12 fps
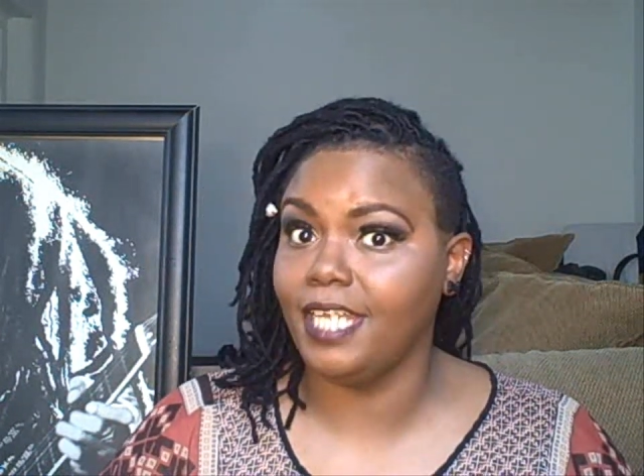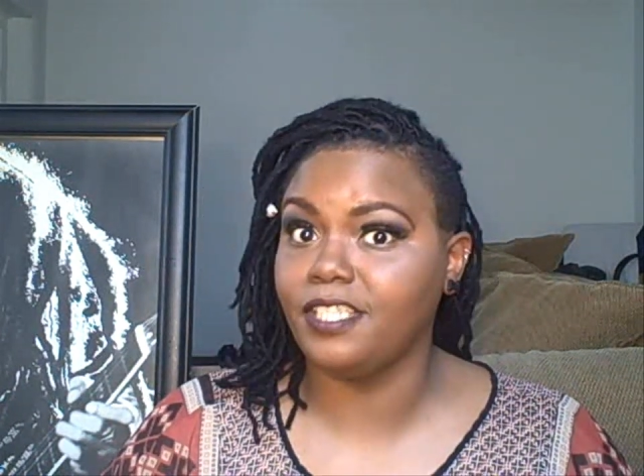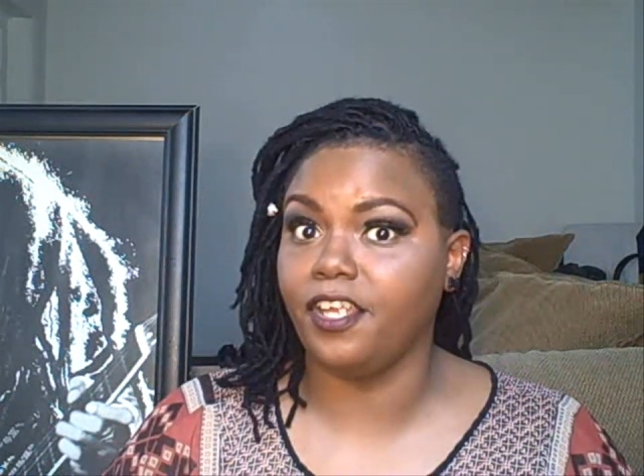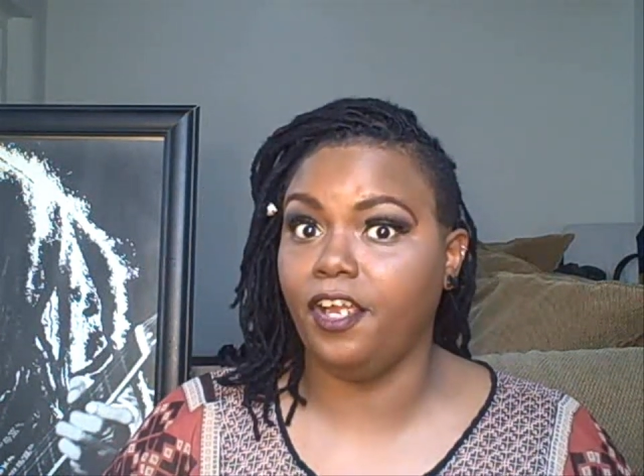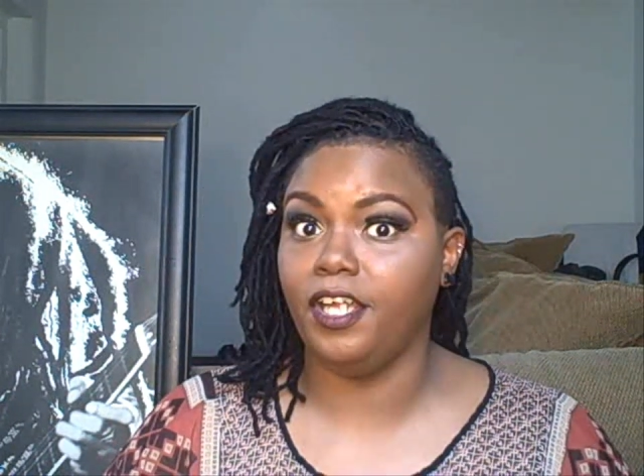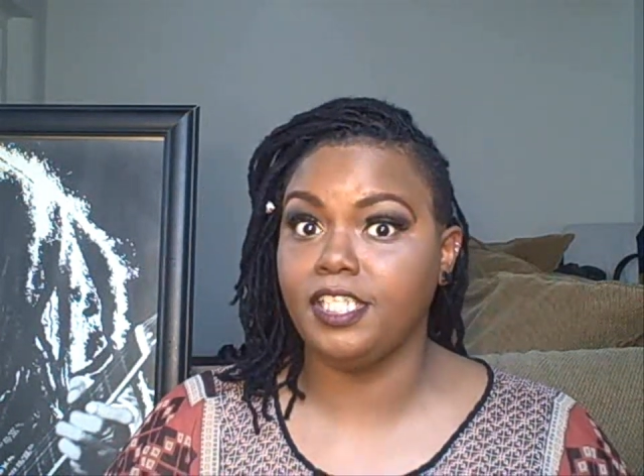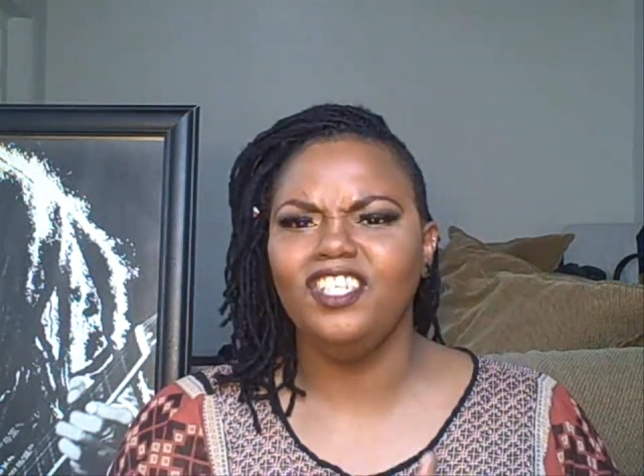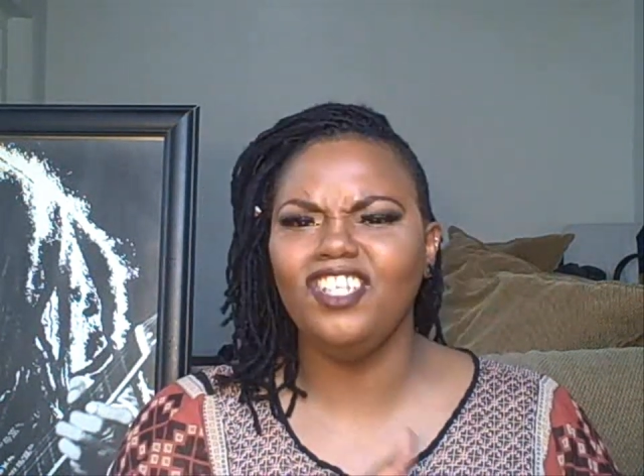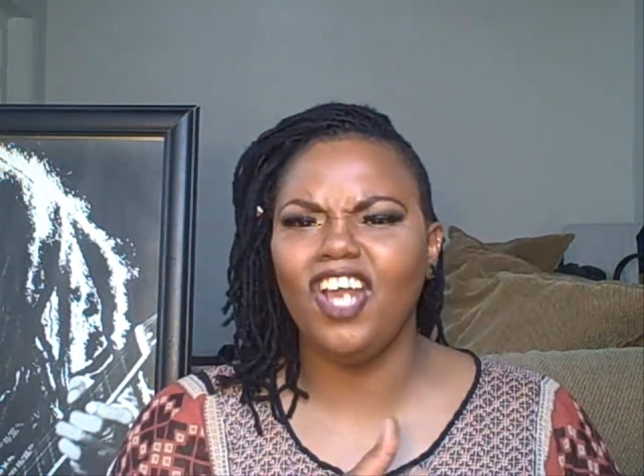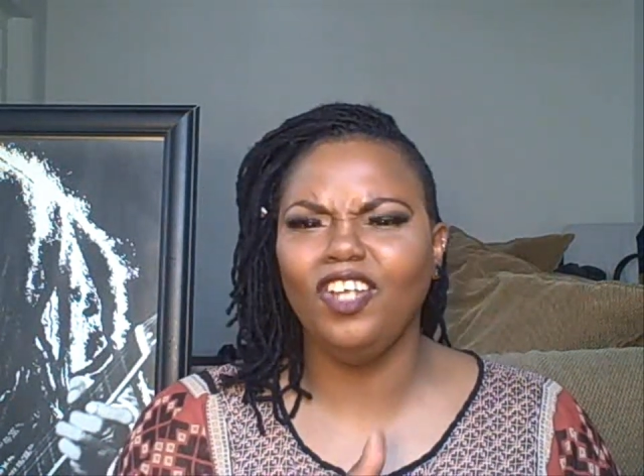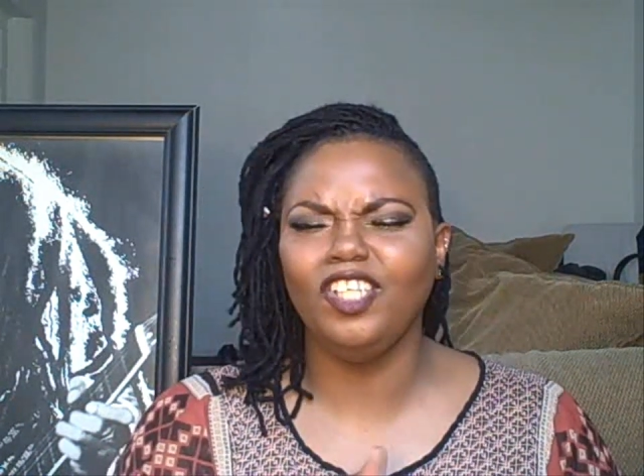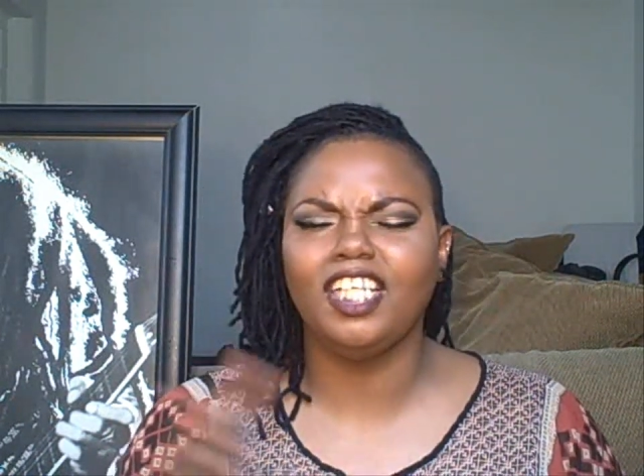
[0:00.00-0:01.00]
Yes, girls.
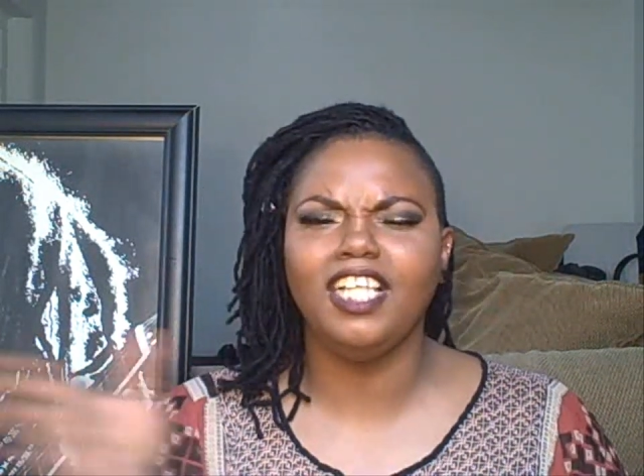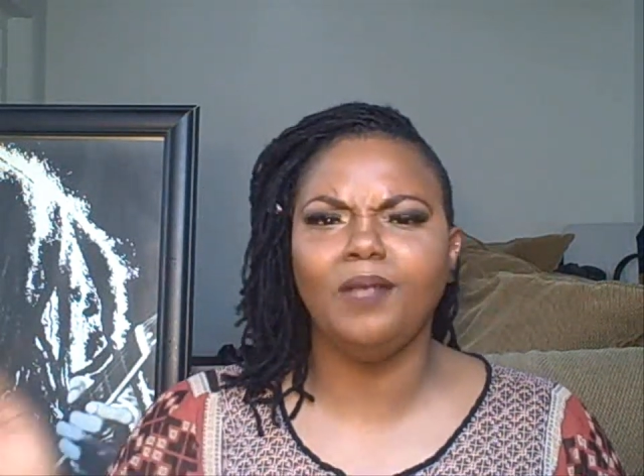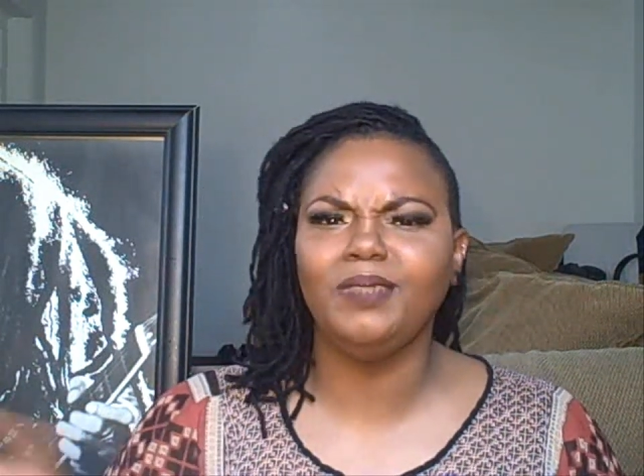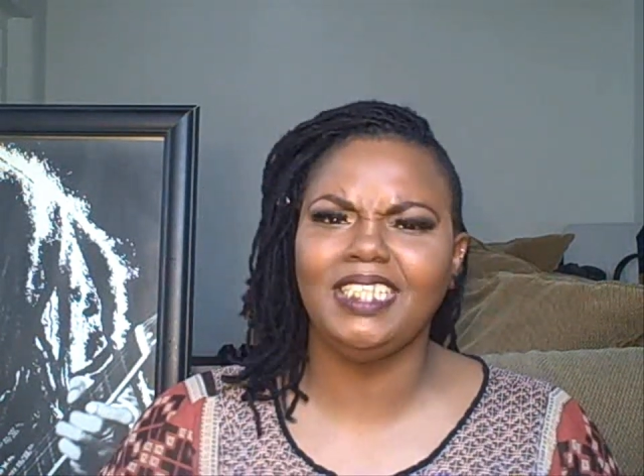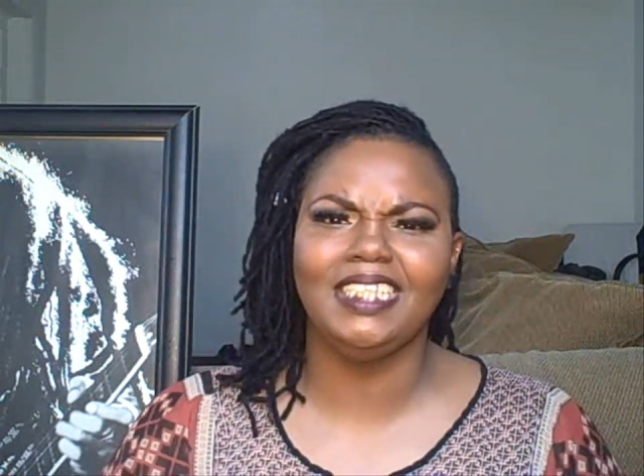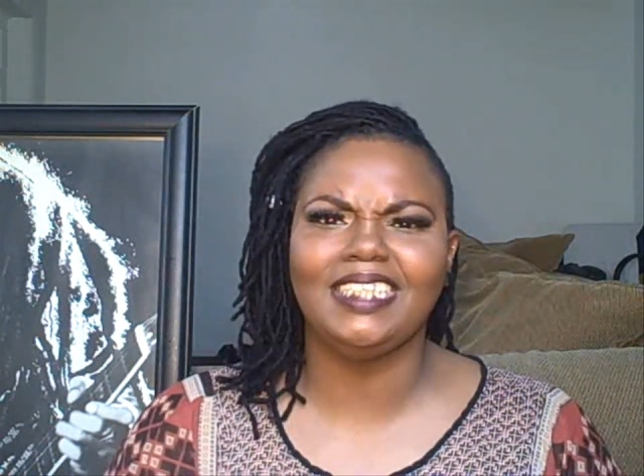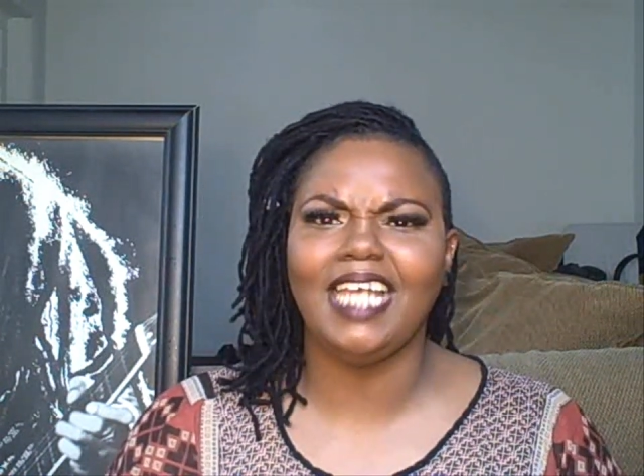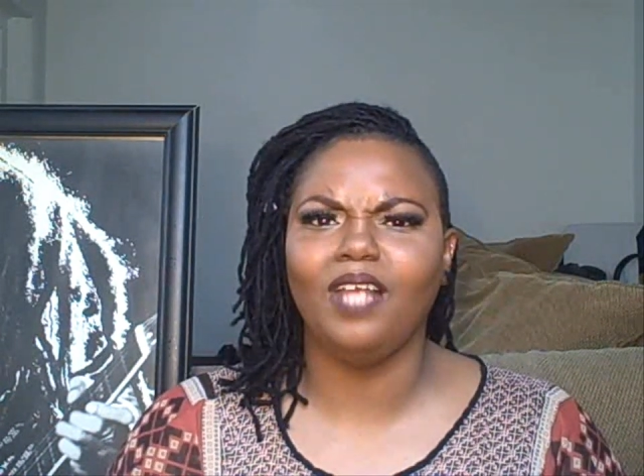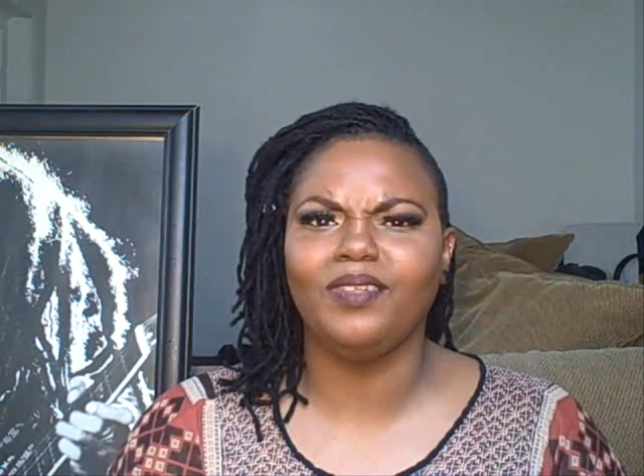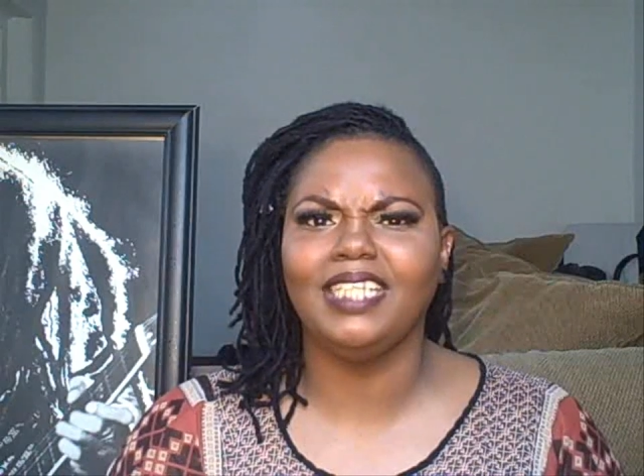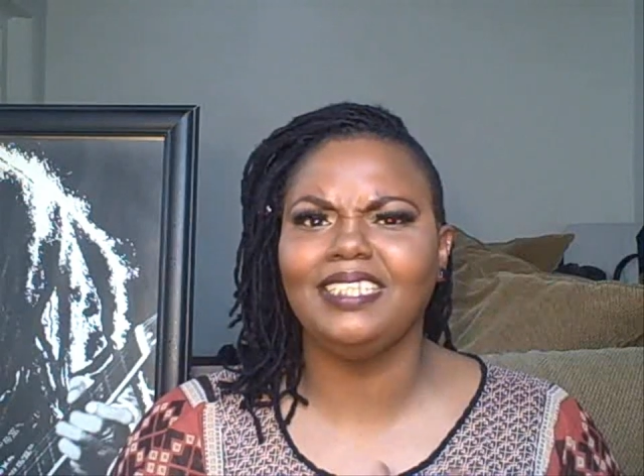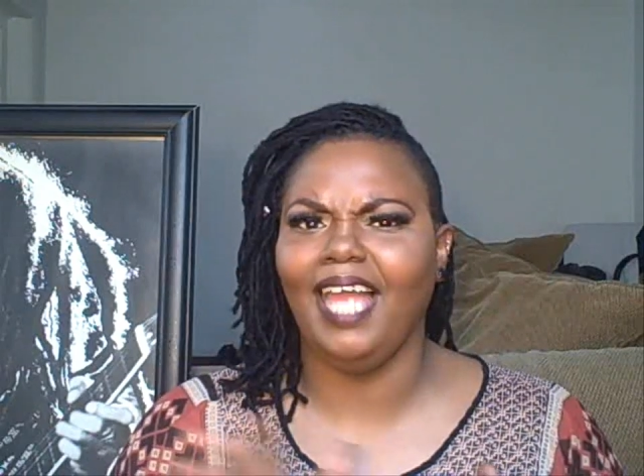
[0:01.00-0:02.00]
You know, the clubs in the South,